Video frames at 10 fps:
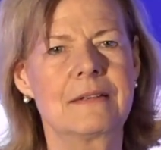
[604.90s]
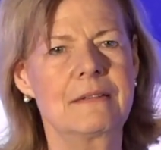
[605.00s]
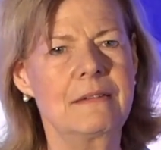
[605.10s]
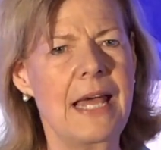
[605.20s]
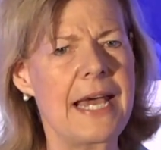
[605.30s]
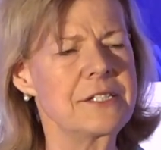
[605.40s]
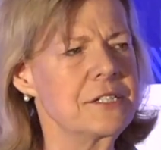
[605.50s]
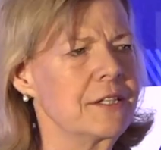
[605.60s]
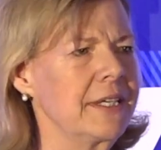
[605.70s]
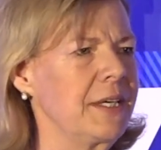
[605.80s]

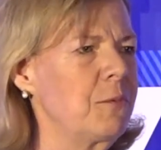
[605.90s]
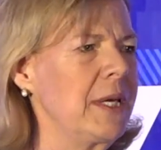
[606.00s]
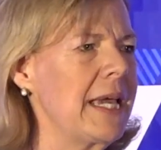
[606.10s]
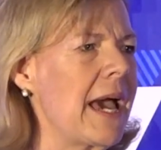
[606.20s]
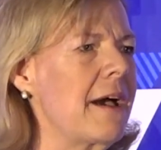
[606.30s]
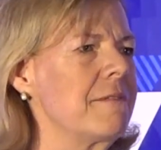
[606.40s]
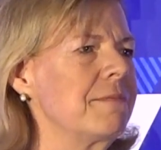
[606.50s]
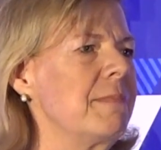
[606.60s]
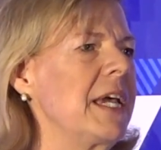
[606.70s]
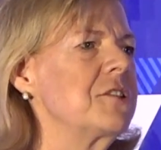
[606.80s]
Lastly, we
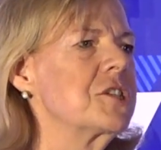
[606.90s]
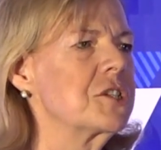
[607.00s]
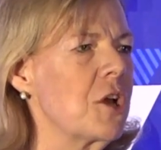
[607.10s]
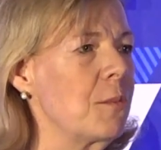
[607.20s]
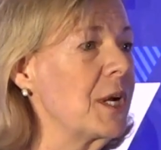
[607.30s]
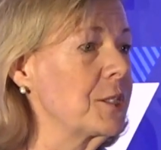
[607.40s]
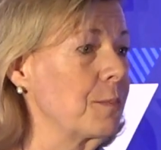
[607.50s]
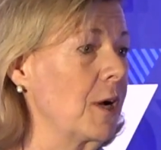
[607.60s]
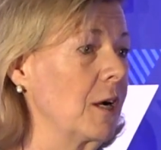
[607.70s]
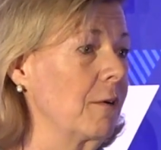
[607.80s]
have made so much
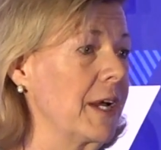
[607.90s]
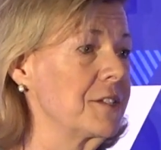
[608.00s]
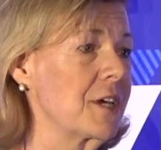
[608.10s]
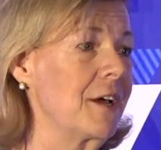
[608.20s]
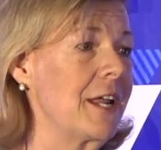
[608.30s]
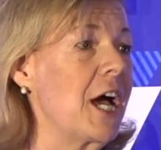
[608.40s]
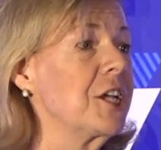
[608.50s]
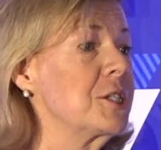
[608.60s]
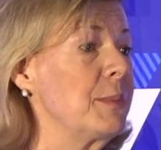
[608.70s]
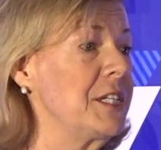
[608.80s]
progress on
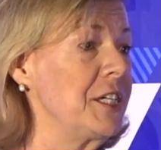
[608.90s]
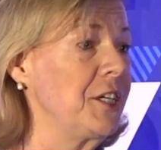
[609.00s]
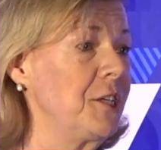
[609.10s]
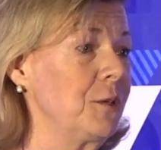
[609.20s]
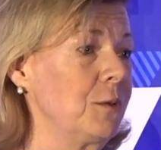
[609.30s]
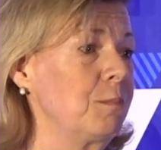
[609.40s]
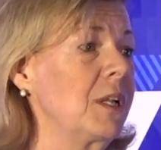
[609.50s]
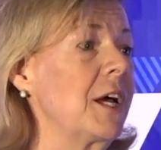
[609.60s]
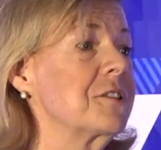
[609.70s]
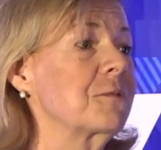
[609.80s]
LGBTQ
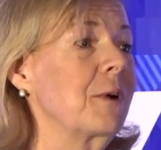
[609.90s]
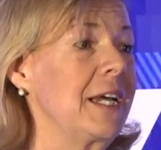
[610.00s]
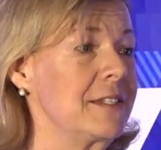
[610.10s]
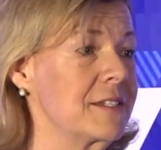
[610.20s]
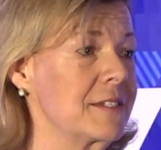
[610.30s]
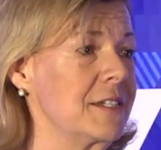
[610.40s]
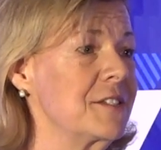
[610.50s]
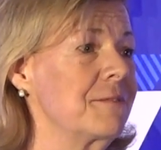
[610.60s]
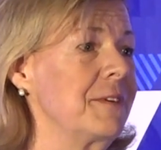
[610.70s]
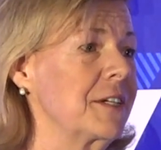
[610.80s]
plus rights
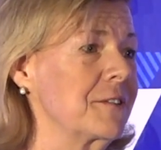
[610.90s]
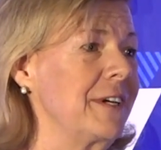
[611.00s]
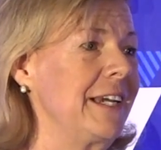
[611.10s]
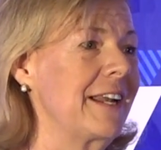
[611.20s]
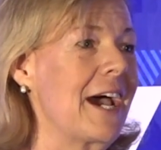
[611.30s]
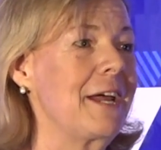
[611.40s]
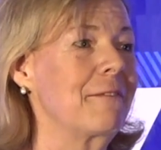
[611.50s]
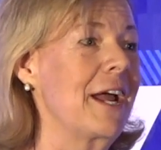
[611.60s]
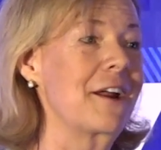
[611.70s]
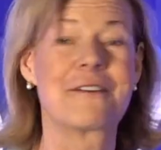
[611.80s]
since Victory and I
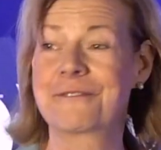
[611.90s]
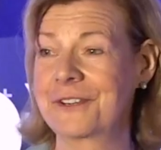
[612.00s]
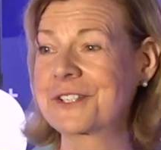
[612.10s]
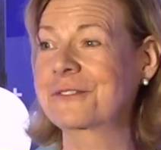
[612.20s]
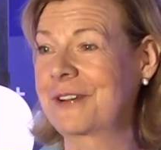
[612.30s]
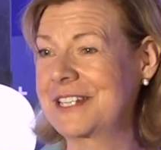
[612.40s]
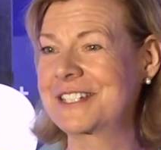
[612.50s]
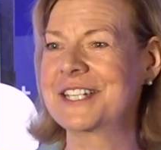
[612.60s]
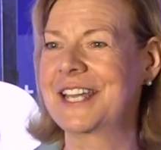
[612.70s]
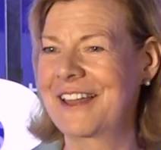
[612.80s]
ran our first
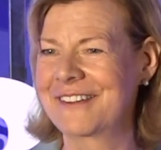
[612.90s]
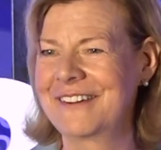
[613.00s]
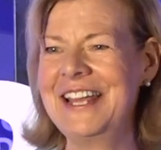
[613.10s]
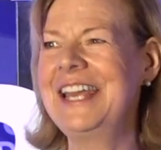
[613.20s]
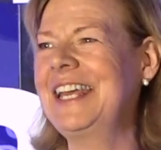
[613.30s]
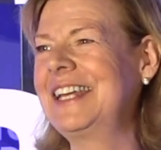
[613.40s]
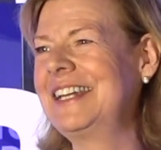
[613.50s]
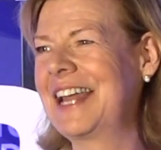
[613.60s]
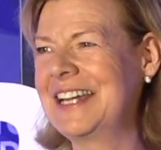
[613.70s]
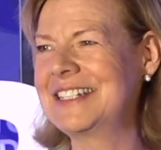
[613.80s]
race together
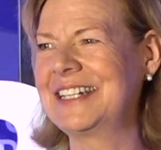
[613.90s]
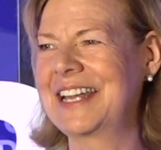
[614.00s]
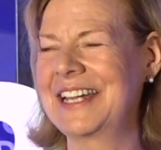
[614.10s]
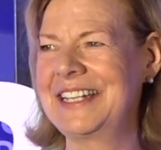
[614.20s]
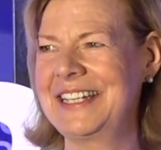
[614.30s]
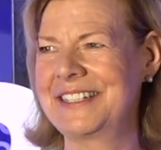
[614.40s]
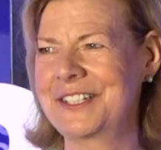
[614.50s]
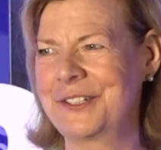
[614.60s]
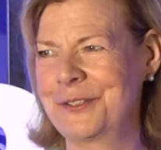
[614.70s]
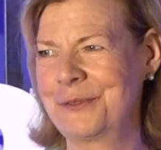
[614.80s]
in
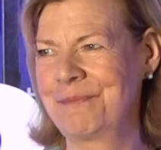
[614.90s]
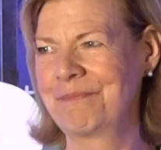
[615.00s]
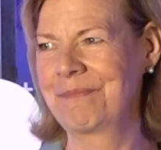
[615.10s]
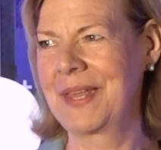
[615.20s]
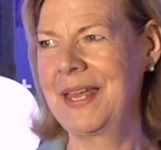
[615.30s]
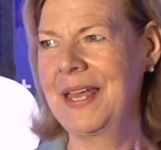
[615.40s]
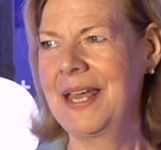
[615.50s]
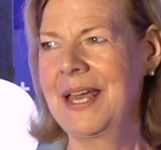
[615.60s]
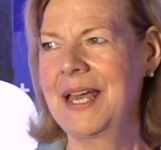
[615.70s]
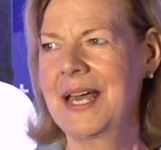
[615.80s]
1992.
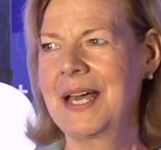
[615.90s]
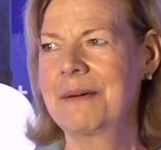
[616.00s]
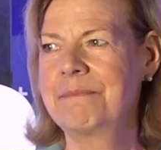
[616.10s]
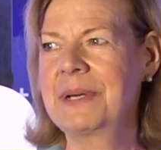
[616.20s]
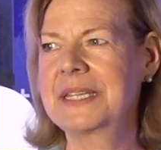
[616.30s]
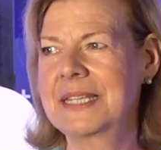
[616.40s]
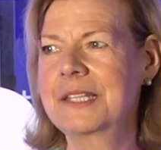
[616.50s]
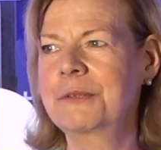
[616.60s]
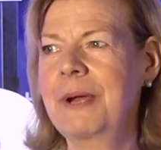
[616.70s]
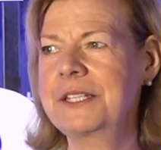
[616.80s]
But the
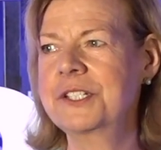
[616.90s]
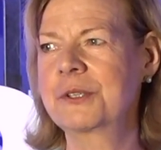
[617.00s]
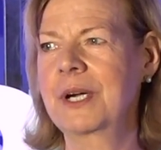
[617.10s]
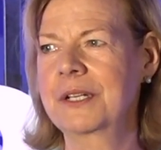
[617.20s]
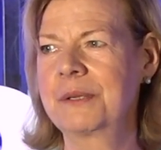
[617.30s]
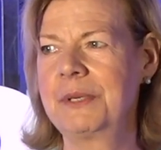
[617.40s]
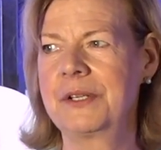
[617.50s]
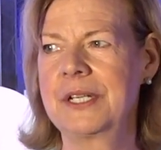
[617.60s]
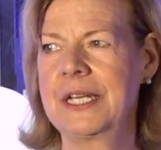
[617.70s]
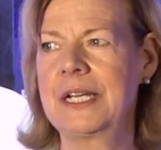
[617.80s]
threats to our
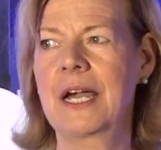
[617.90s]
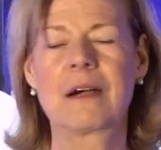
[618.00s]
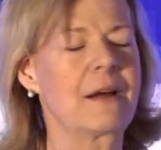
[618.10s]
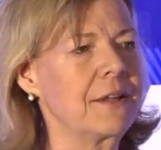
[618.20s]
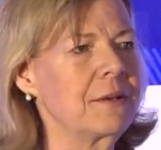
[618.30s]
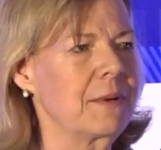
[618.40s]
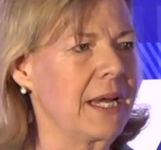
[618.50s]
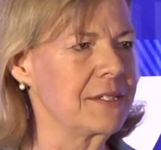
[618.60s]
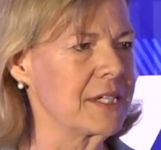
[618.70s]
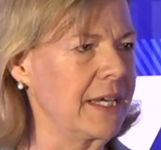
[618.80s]
community are on the
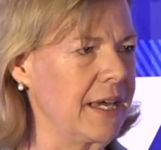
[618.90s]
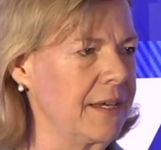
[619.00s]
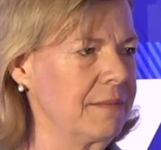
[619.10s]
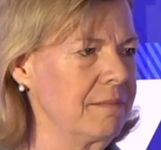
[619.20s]
rise again.